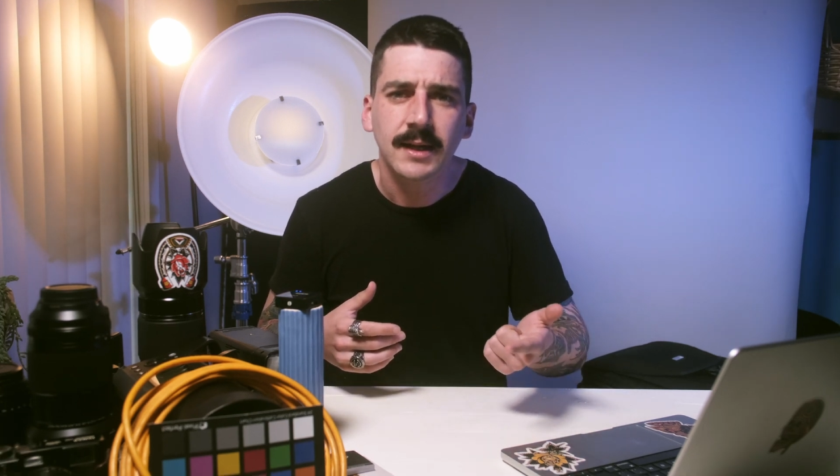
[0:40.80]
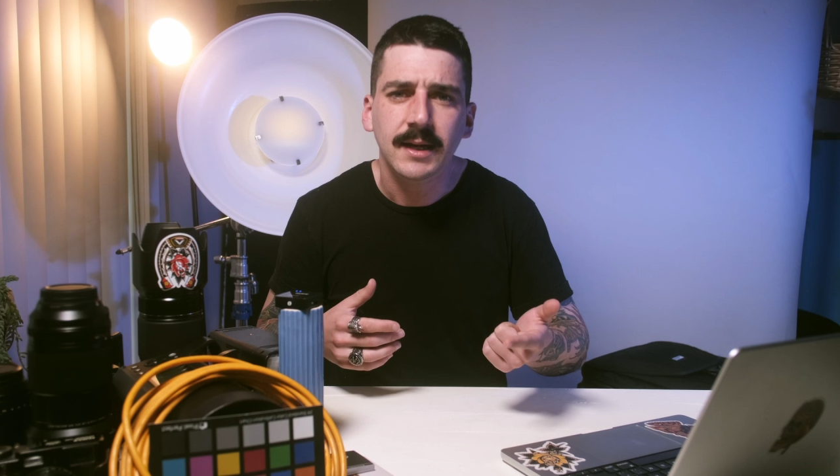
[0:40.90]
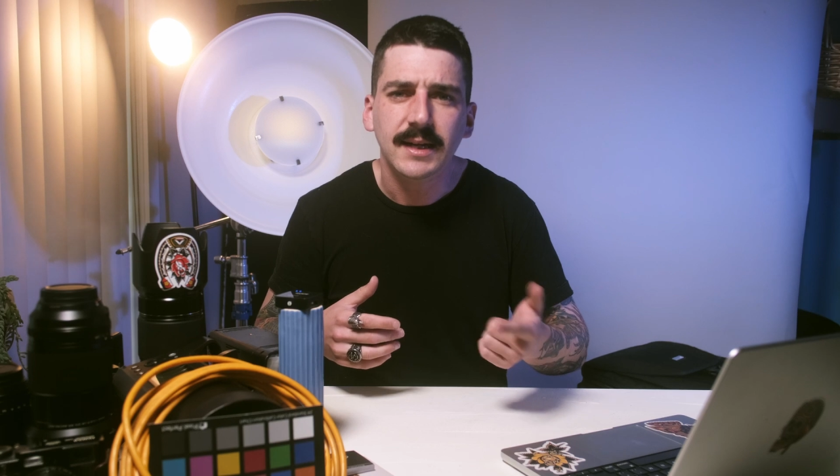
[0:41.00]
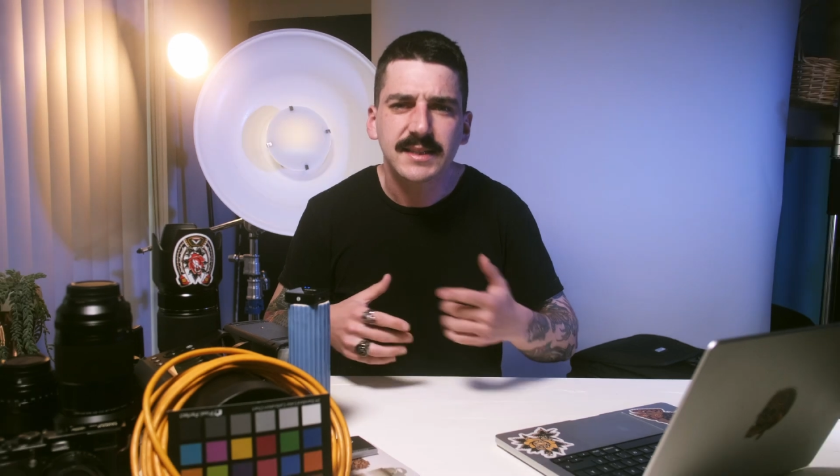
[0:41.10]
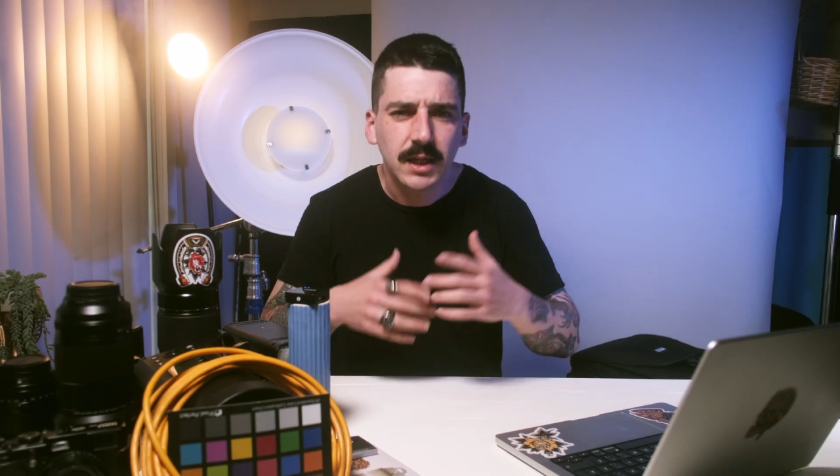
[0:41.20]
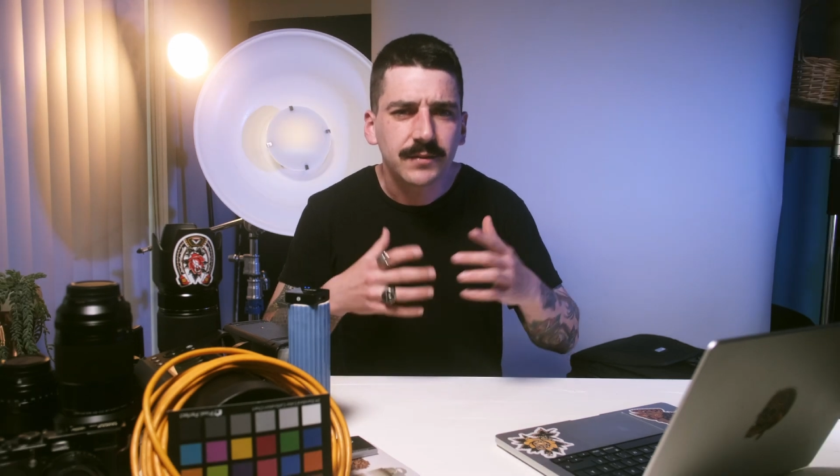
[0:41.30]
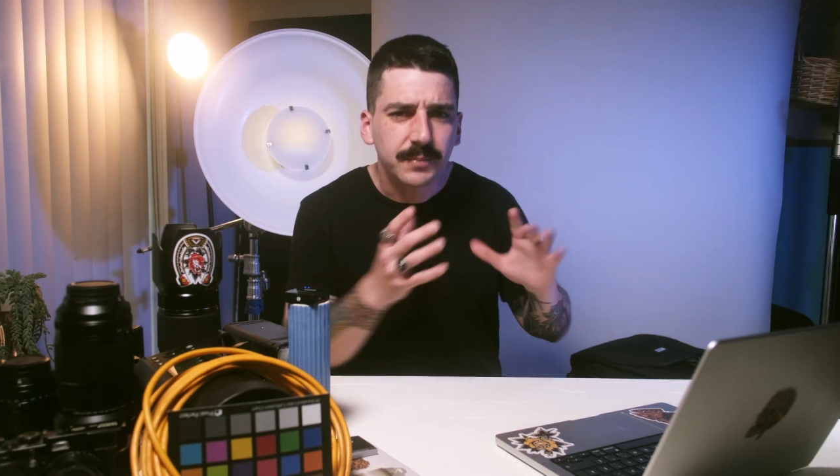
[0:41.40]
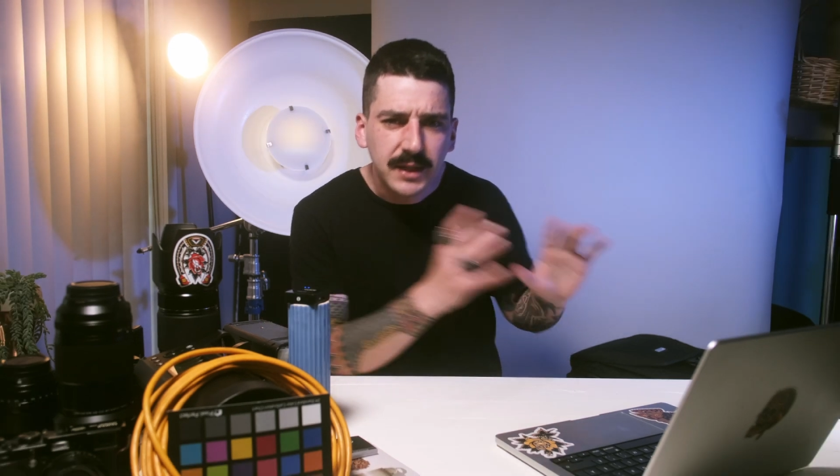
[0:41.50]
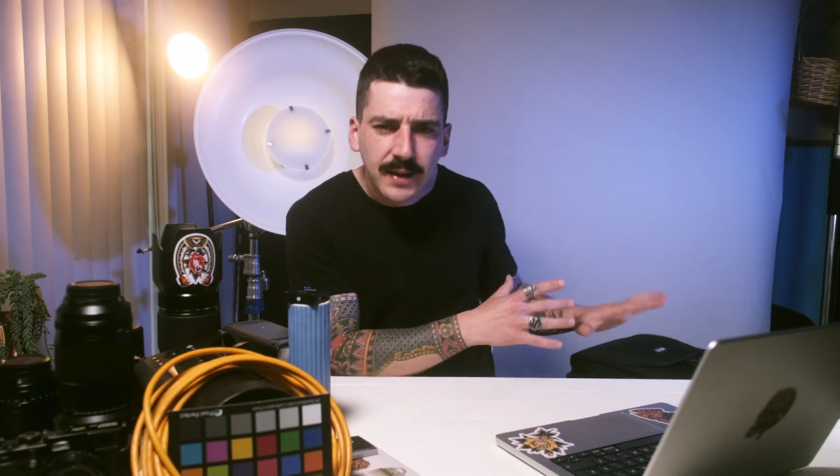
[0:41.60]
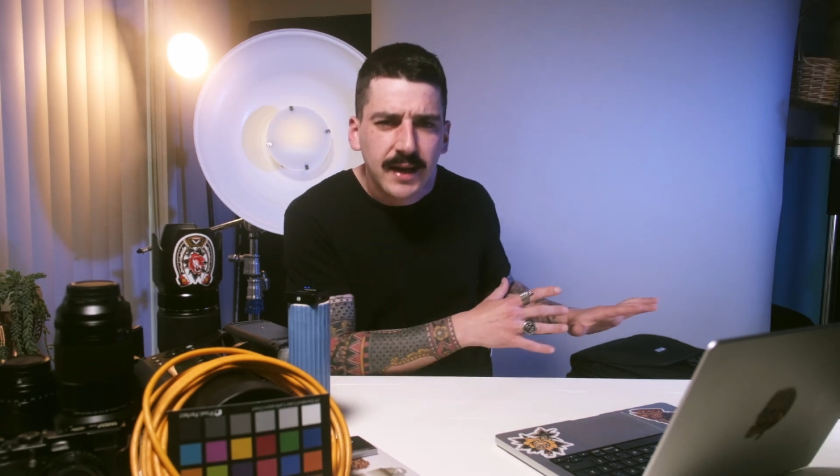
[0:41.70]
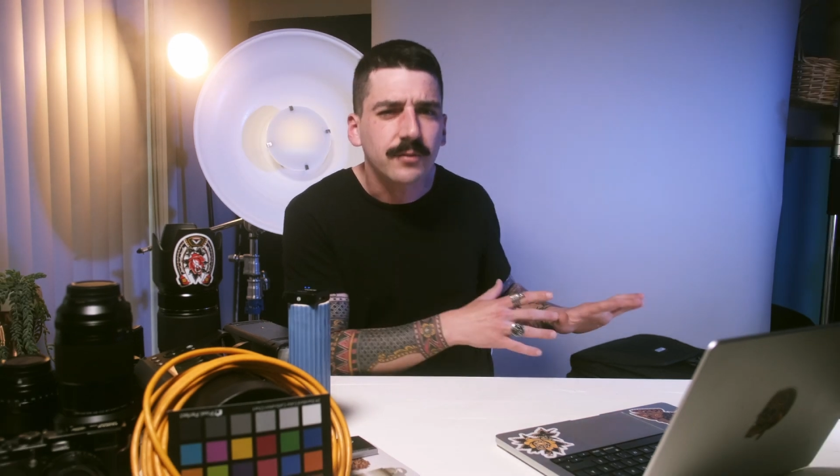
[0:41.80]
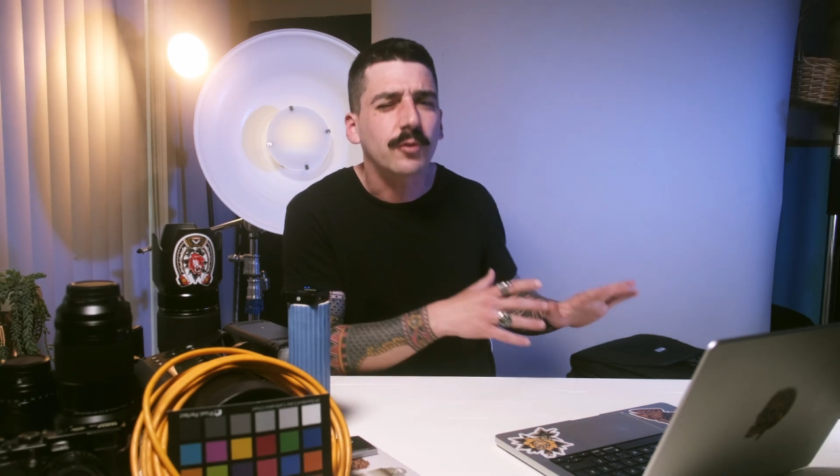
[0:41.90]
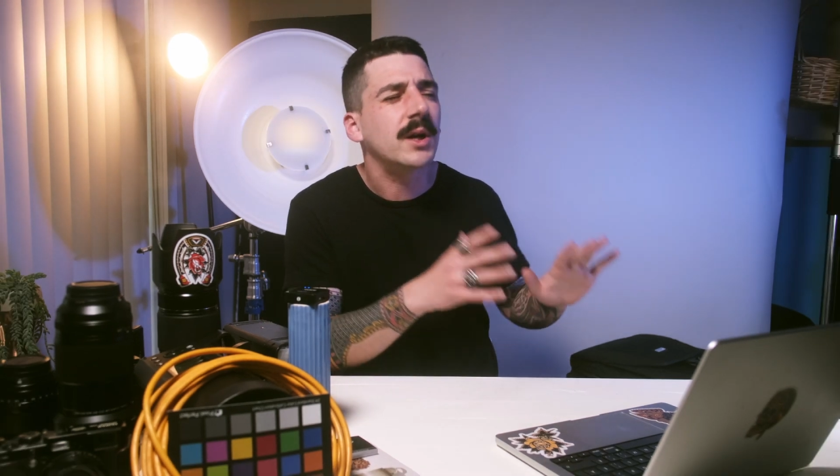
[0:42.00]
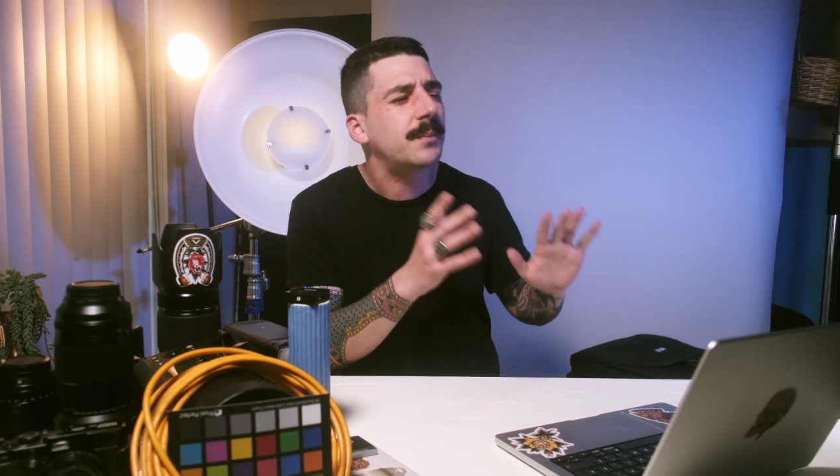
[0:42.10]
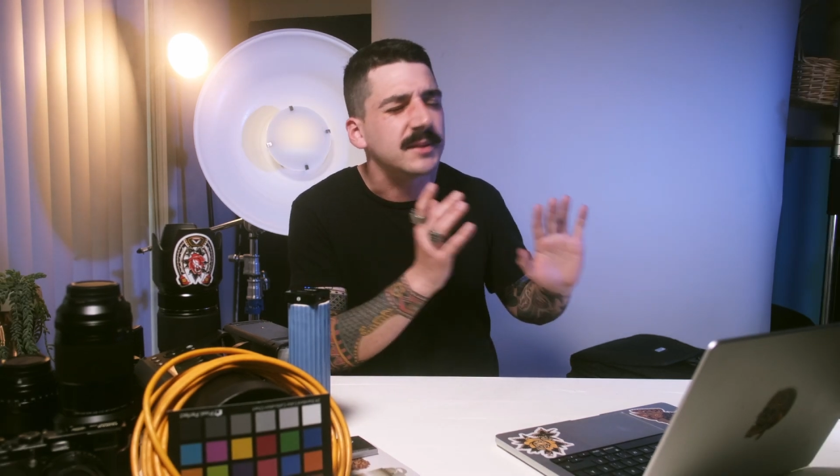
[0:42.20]
I still have a big bag of
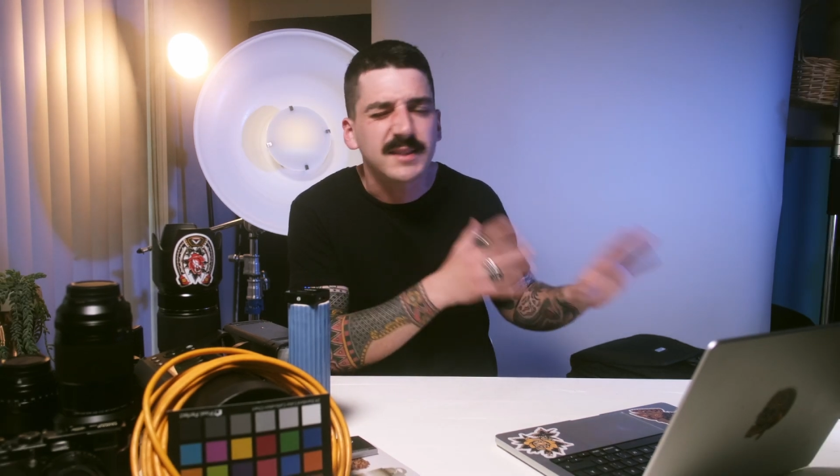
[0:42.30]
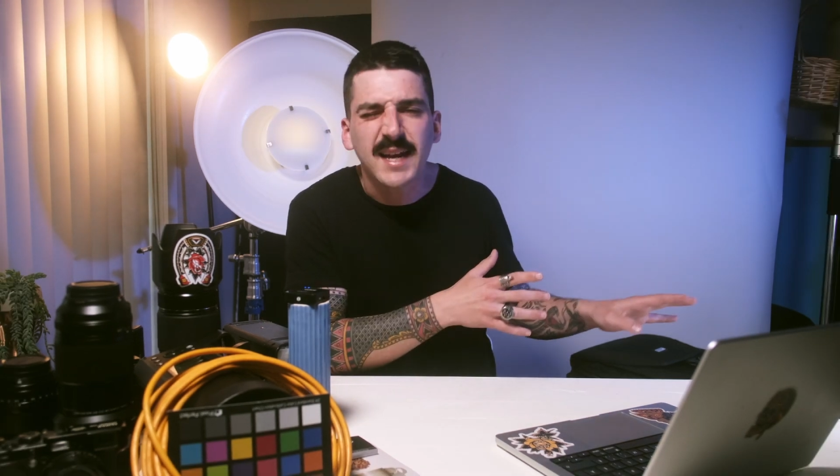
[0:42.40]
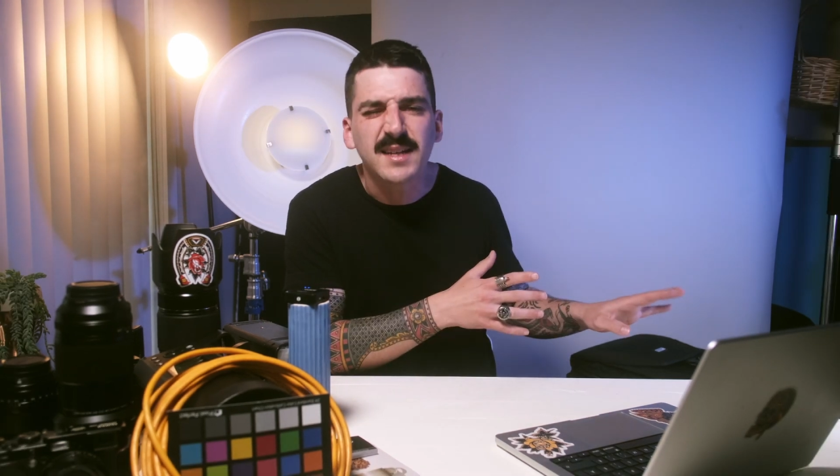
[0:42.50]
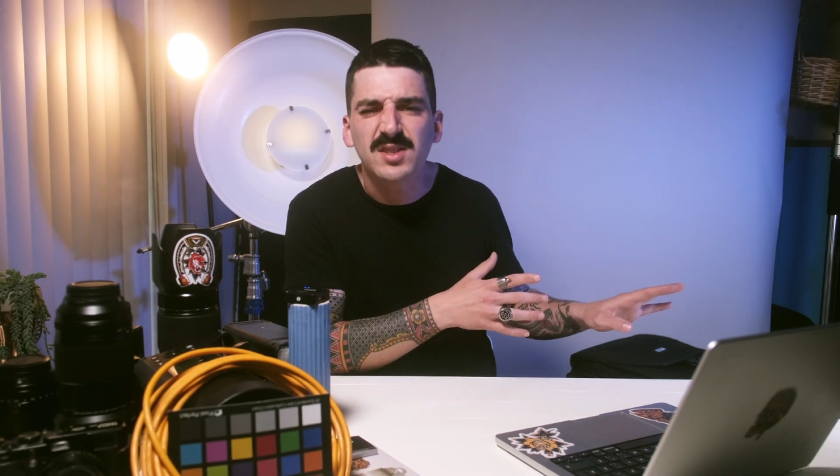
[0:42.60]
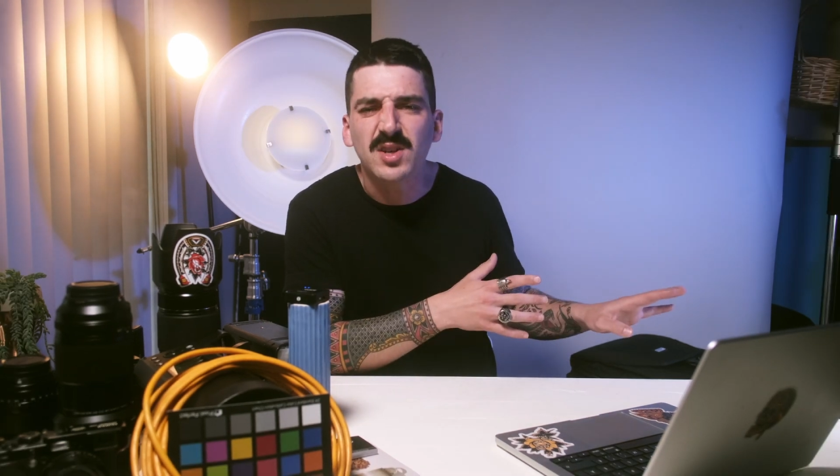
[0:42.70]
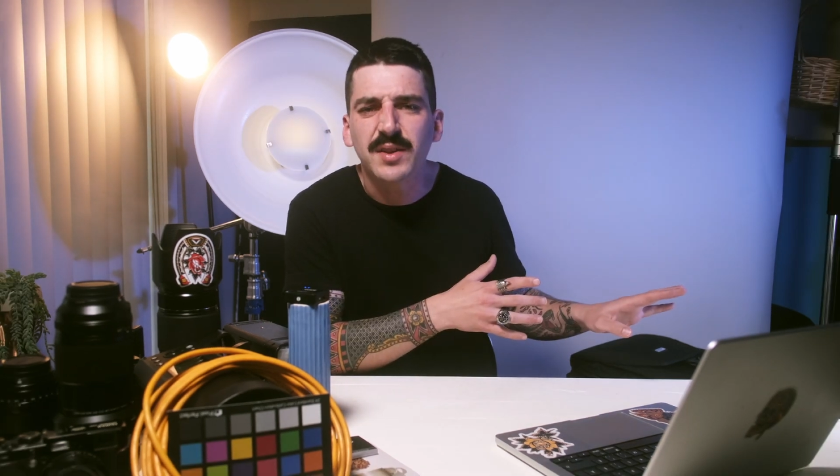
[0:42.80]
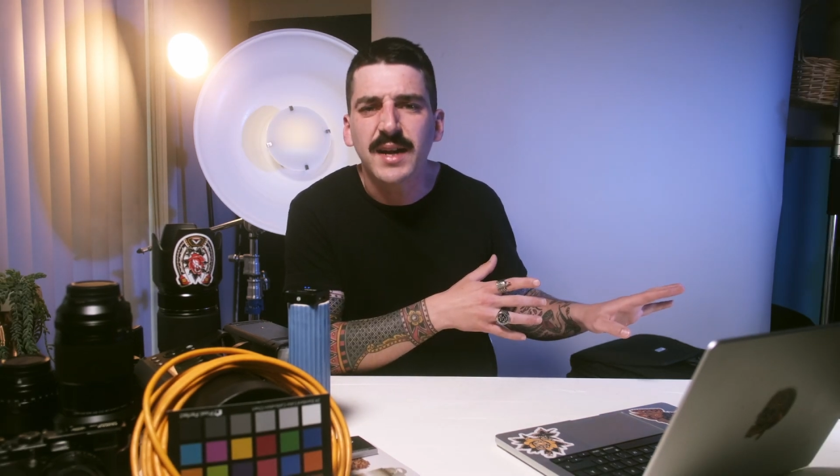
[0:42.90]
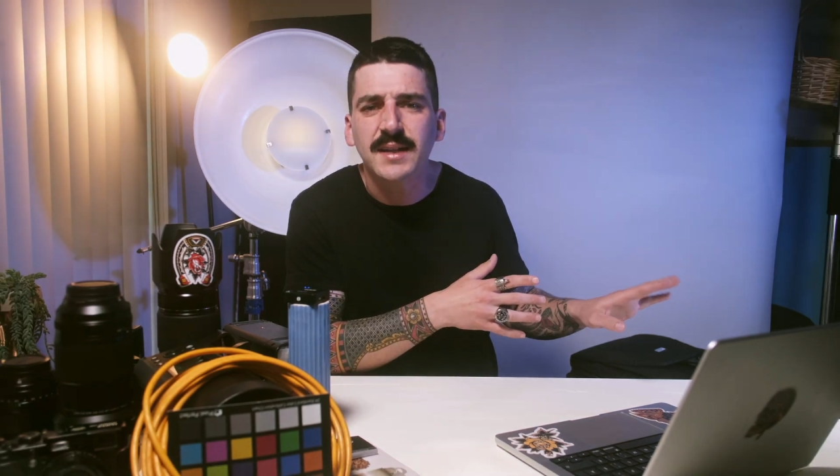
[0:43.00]
grip and stands and all that,